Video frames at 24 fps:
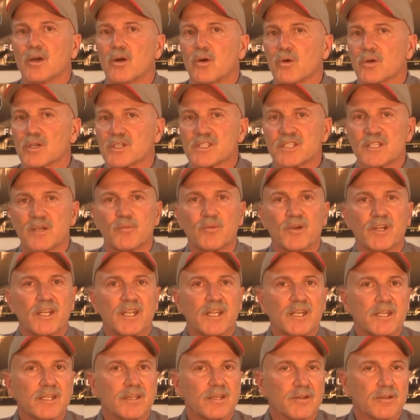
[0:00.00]
or someone
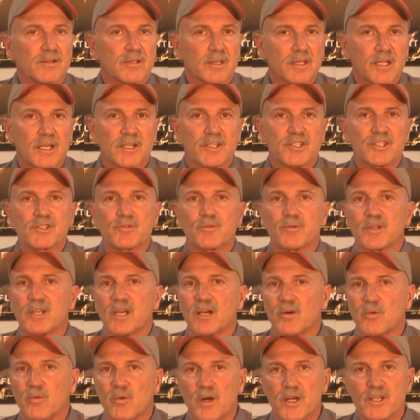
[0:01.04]
eating their lunch
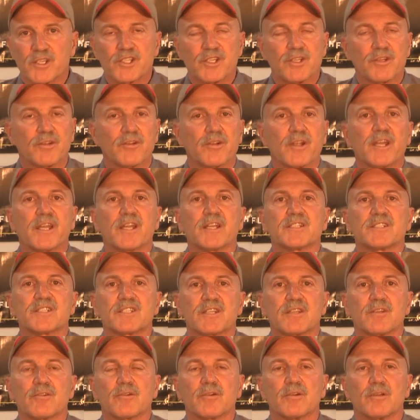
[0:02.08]
without washing their
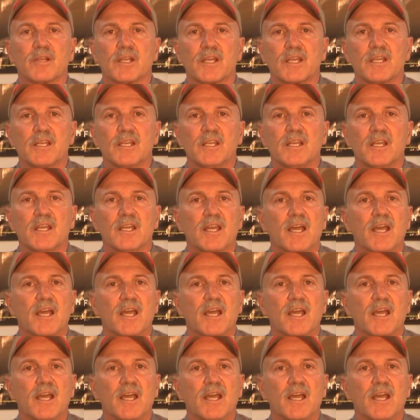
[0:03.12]
hands thoroughly